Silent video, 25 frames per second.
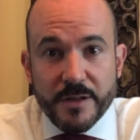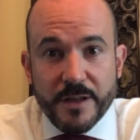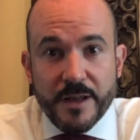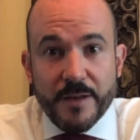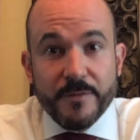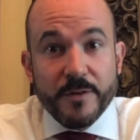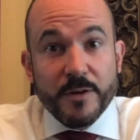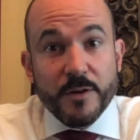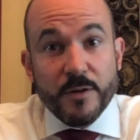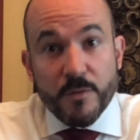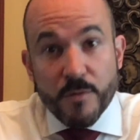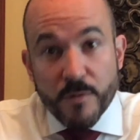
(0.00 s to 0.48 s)

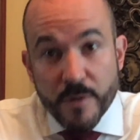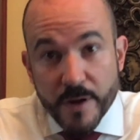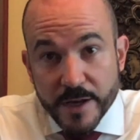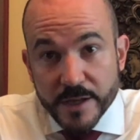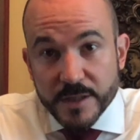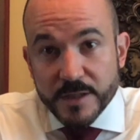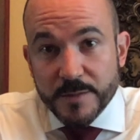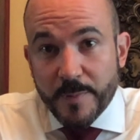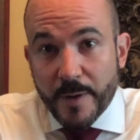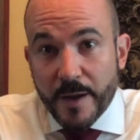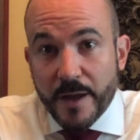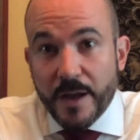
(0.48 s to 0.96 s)
have
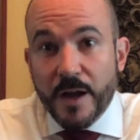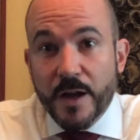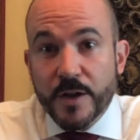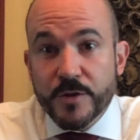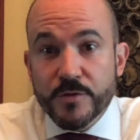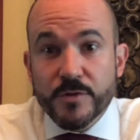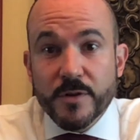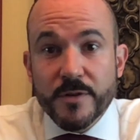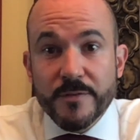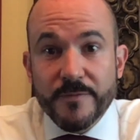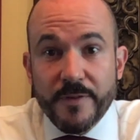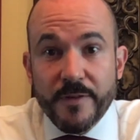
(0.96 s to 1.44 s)
increased by
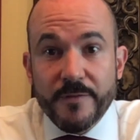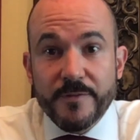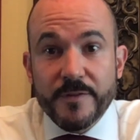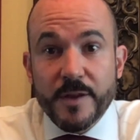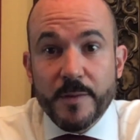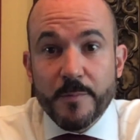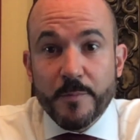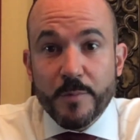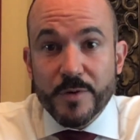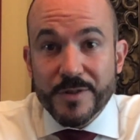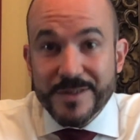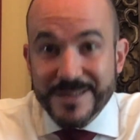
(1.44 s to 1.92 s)

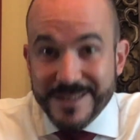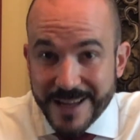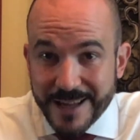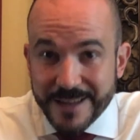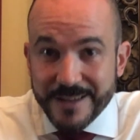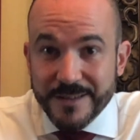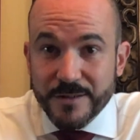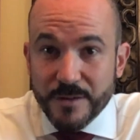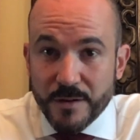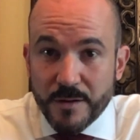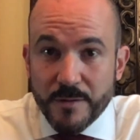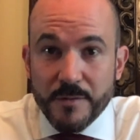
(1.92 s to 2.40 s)

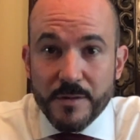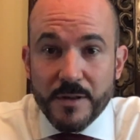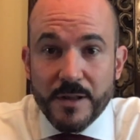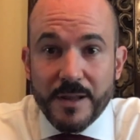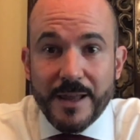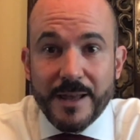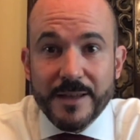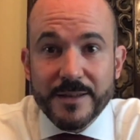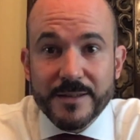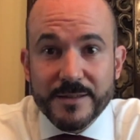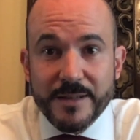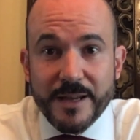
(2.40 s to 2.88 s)
115% over the
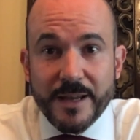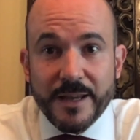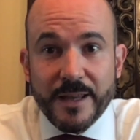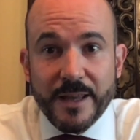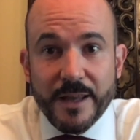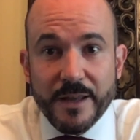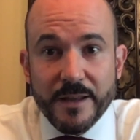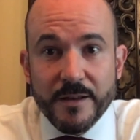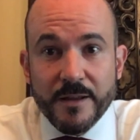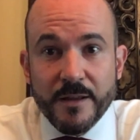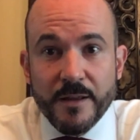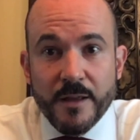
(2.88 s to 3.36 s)
last
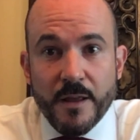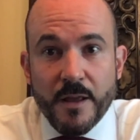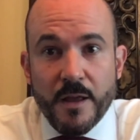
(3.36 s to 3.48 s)
decade.